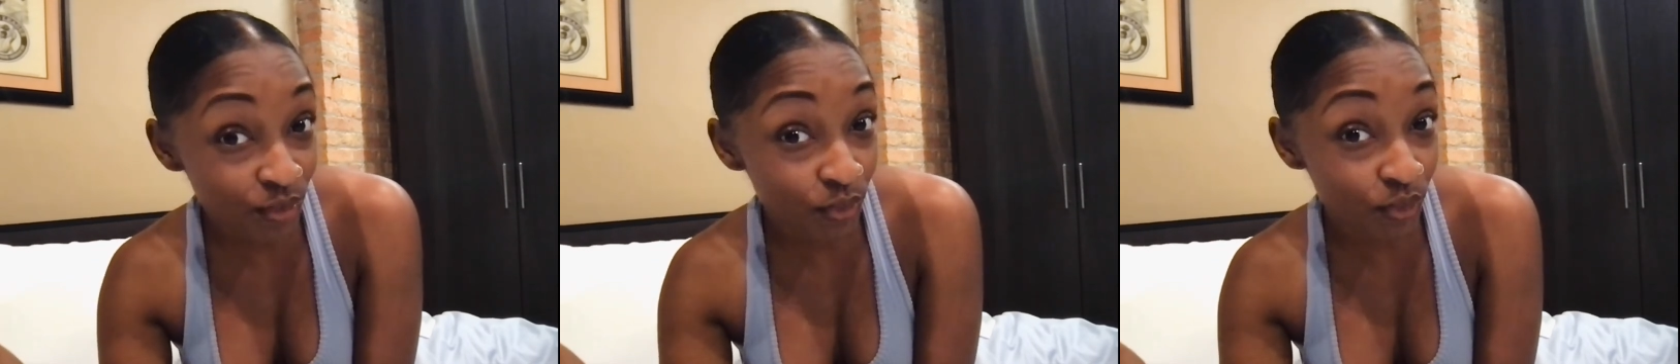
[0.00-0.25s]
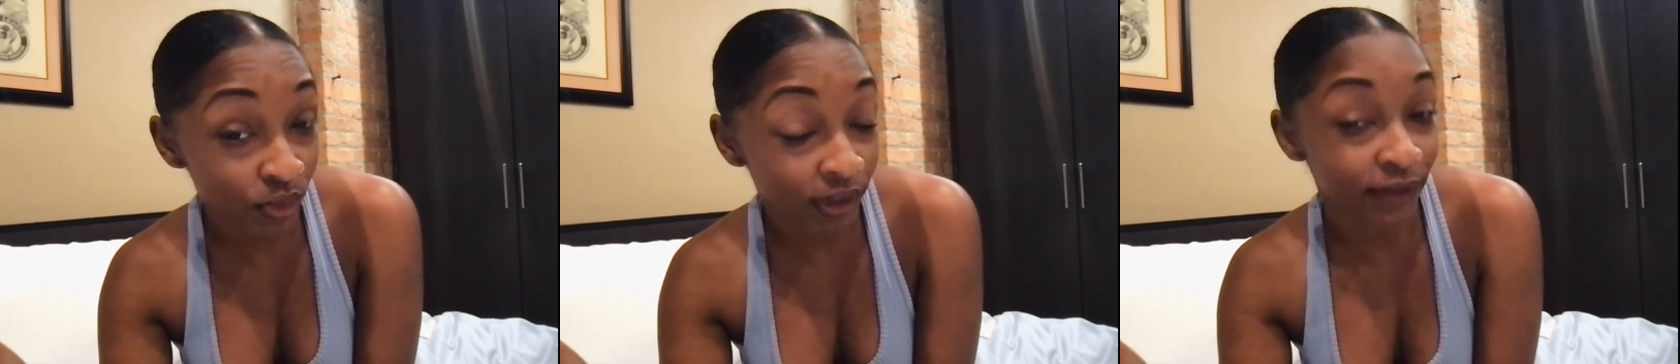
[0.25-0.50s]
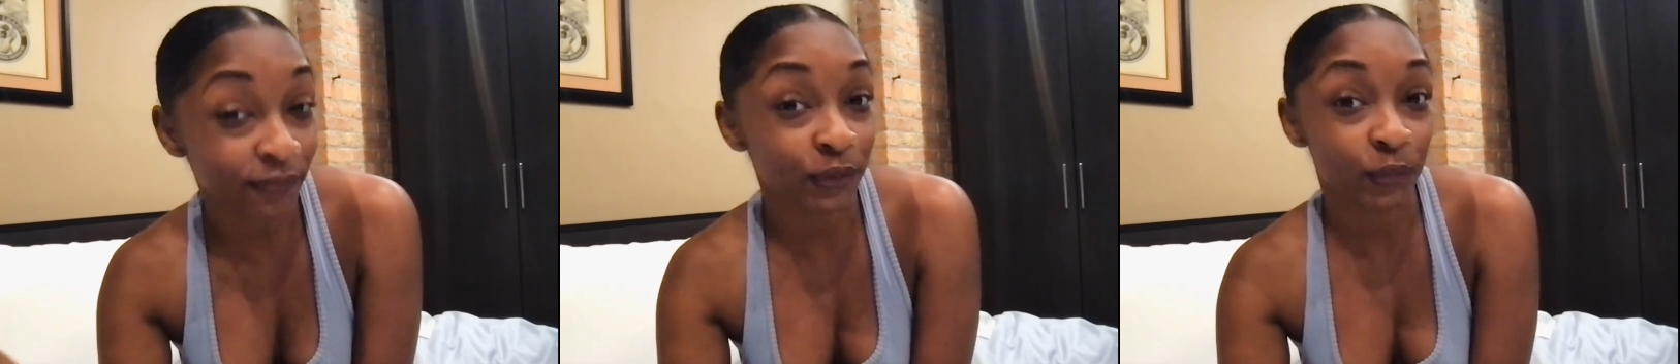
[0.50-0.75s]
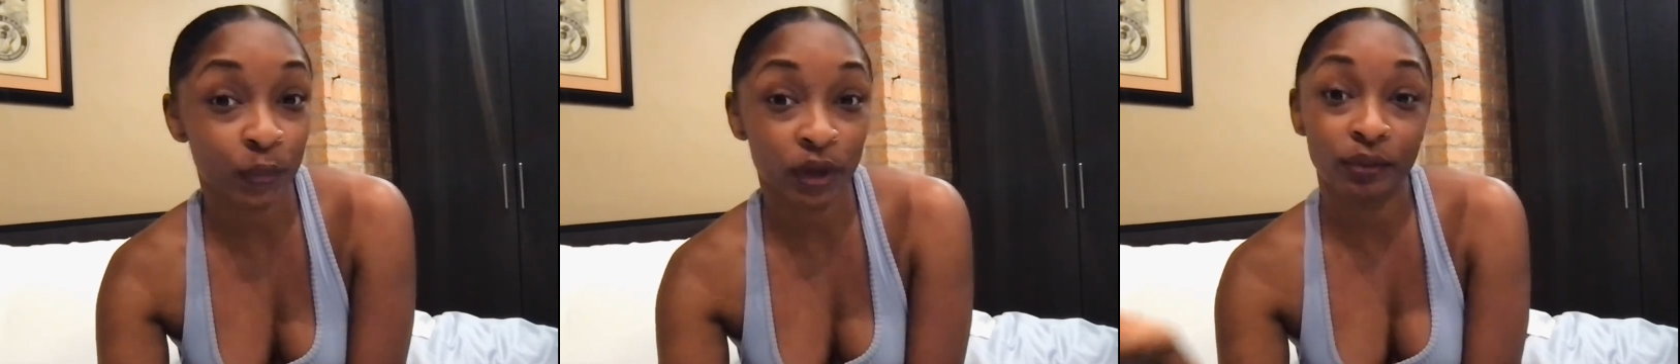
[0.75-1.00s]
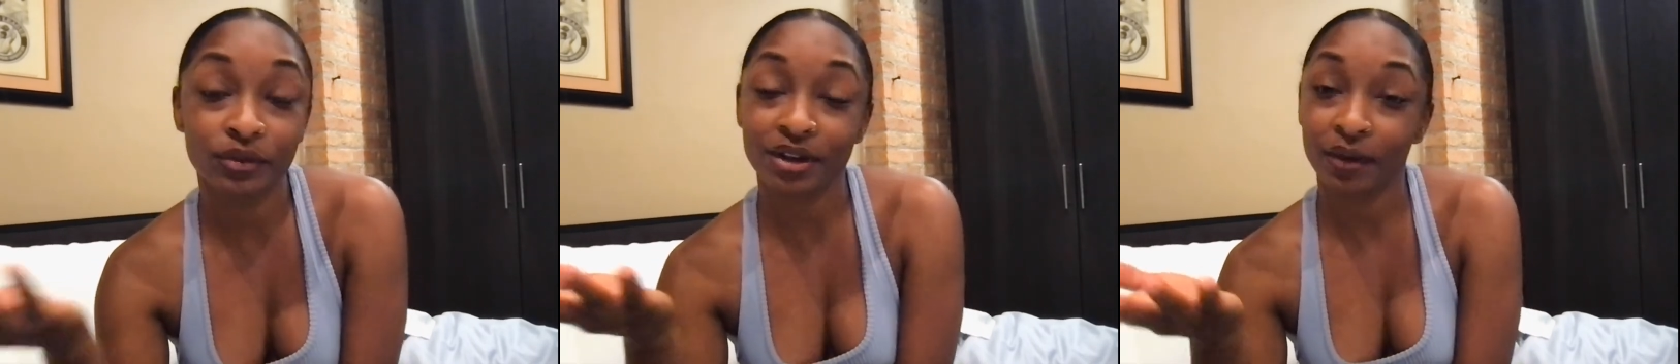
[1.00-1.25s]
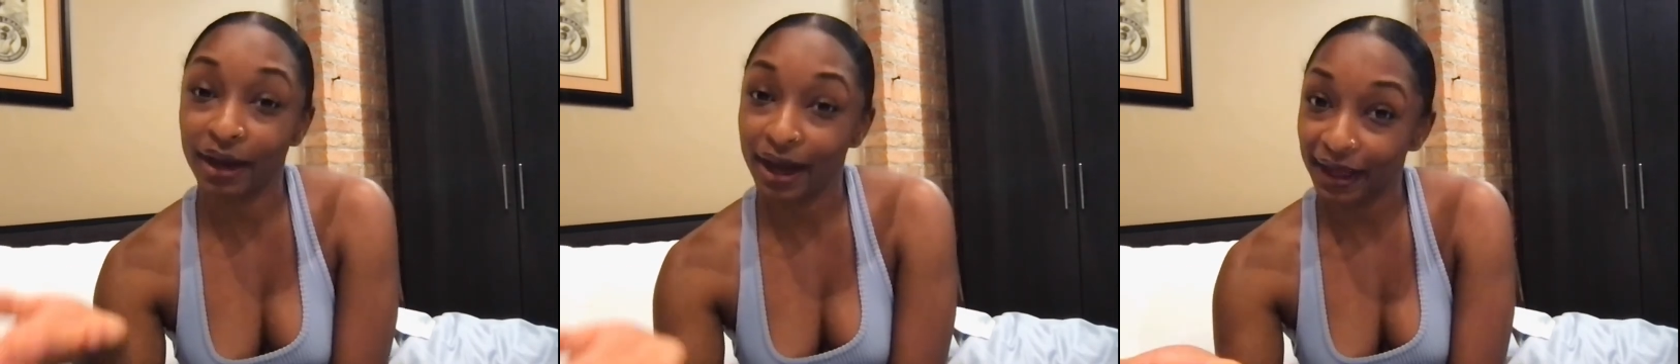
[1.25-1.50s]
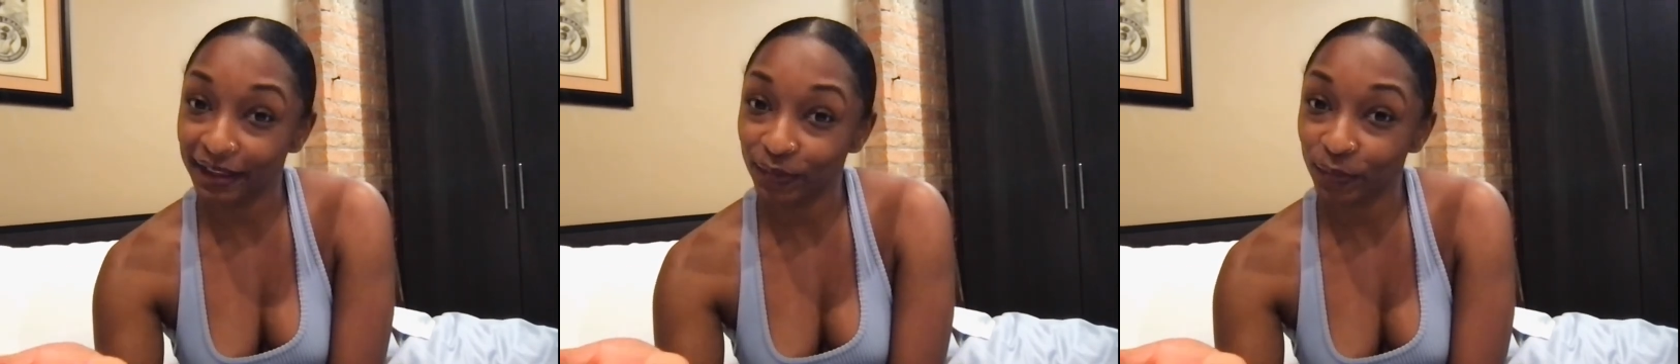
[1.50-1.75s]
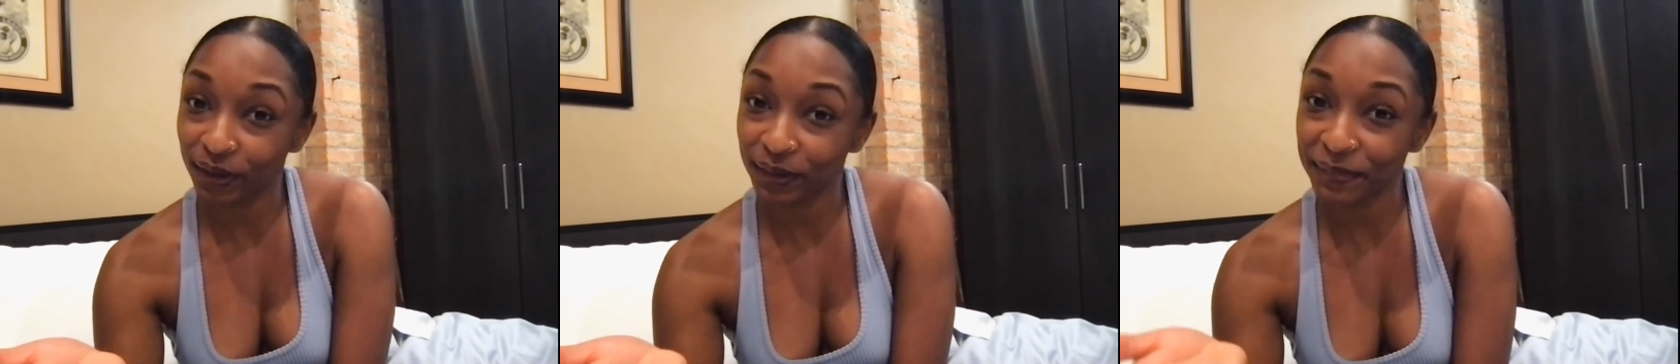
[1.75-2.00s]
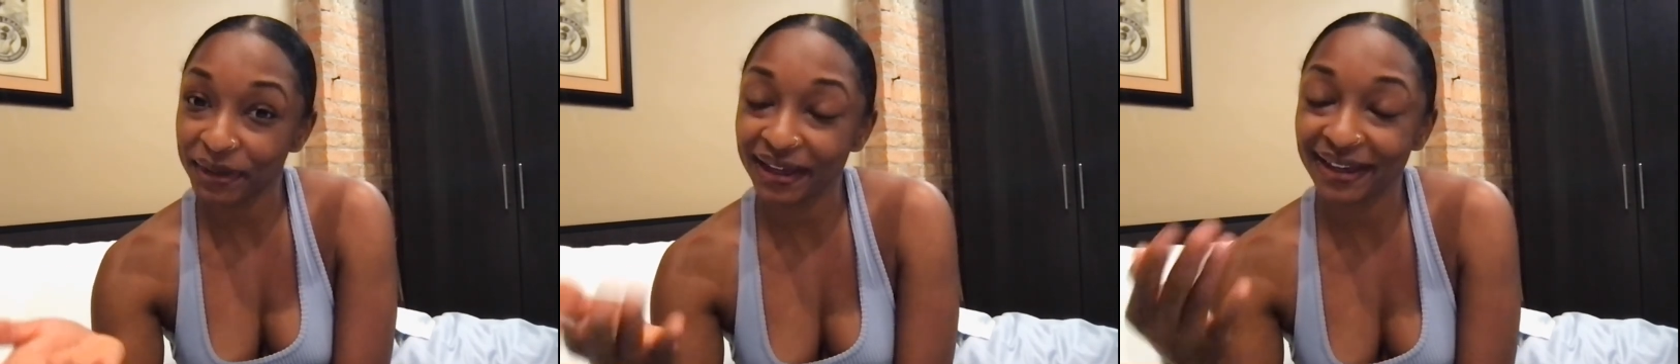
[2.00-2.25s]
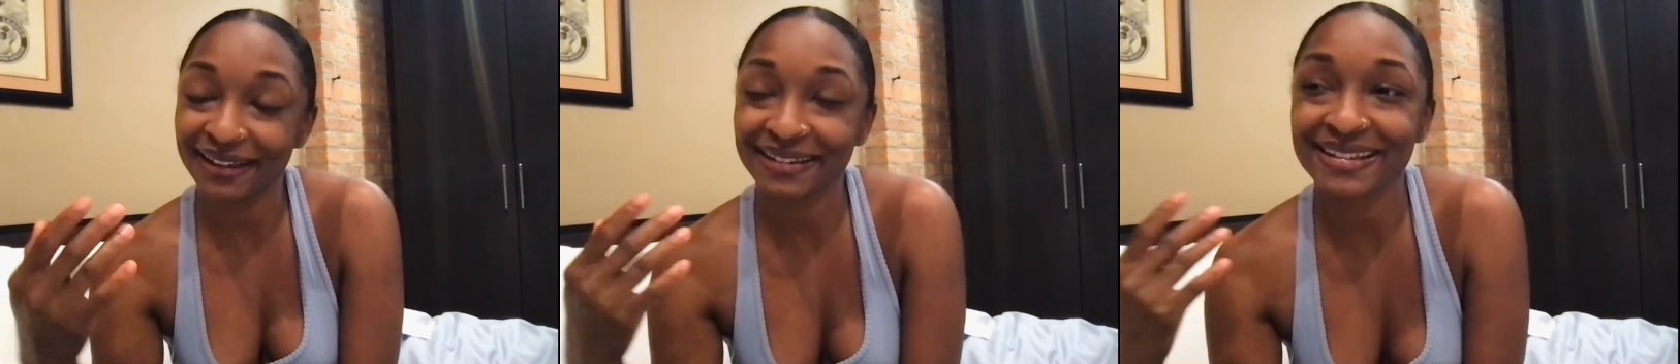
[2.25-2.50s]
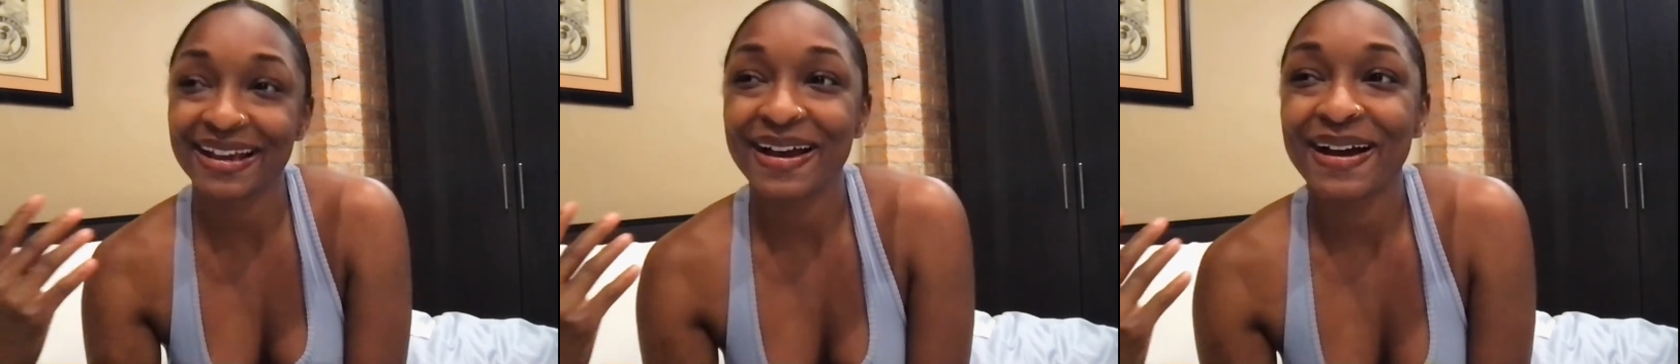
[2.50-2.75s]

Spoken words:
board if you want, which I would highly recommend.